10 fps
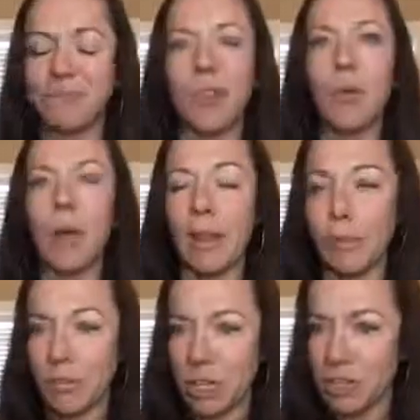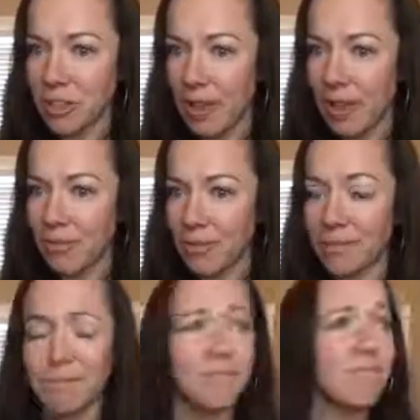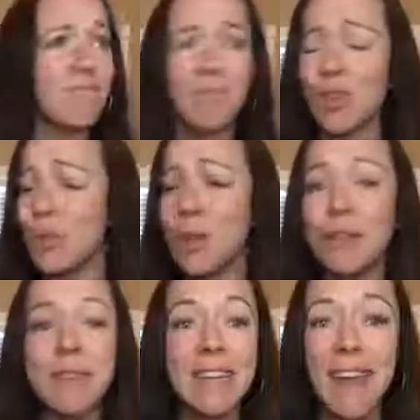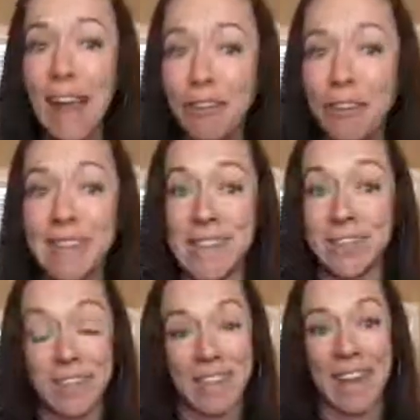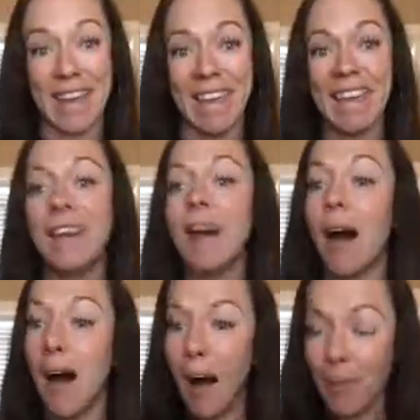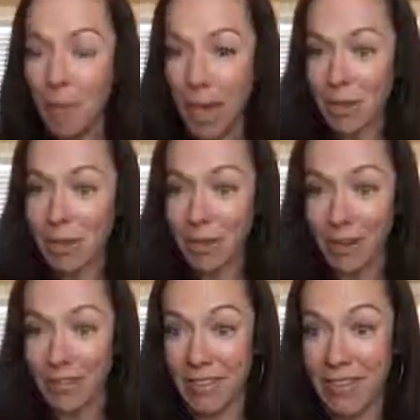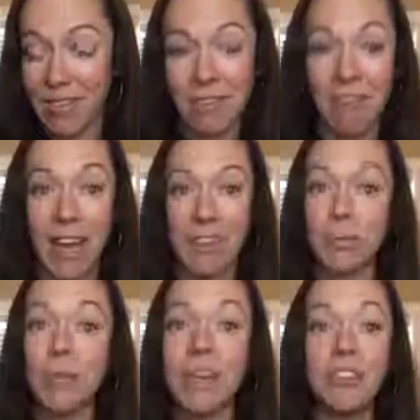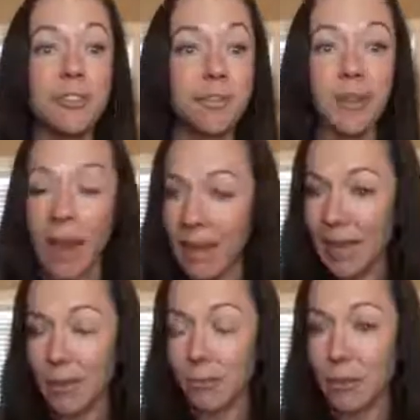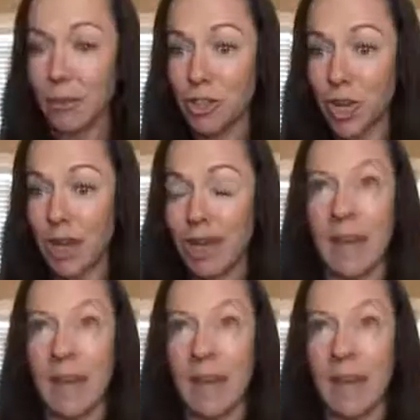Well, it will change your life. We use it every single day on the bottoms of our feet. In fact, we do not get the flu shot.